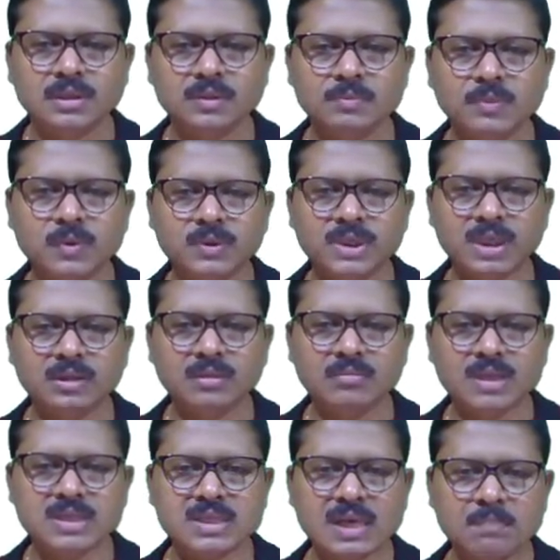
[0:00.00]
The portion
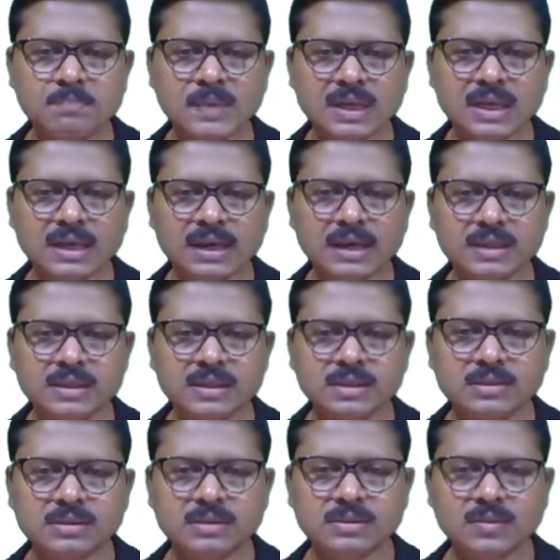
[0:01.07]
of the sample
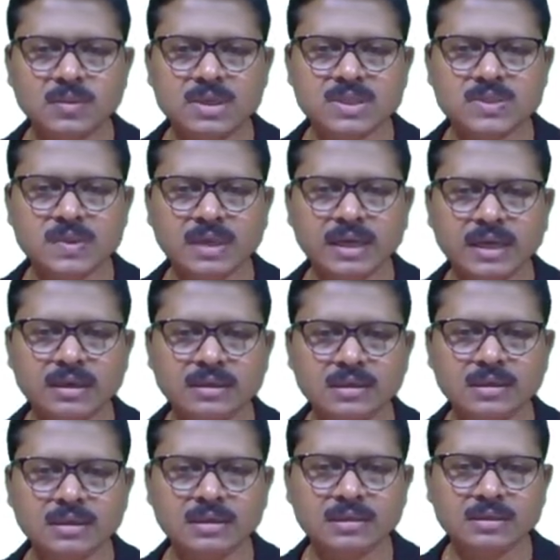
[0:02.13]
gas which will
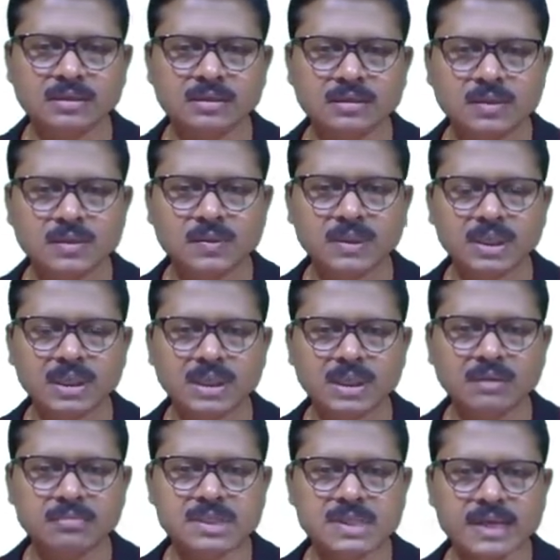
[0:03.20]
enter to the
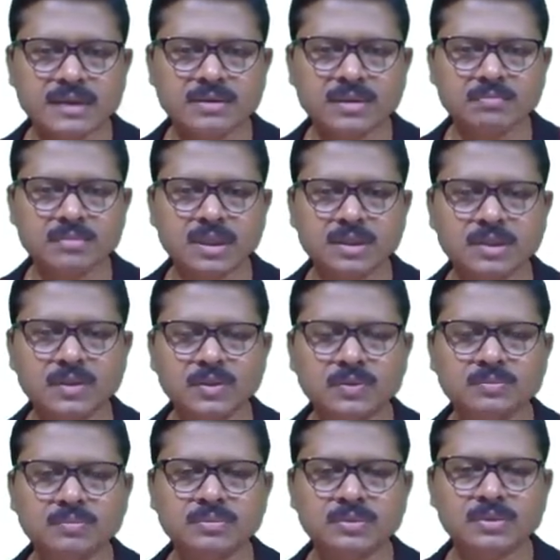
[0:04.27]
left side of the
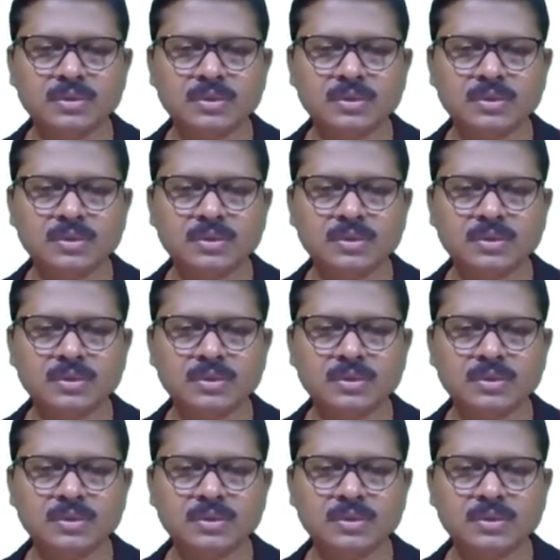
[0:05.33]
tube,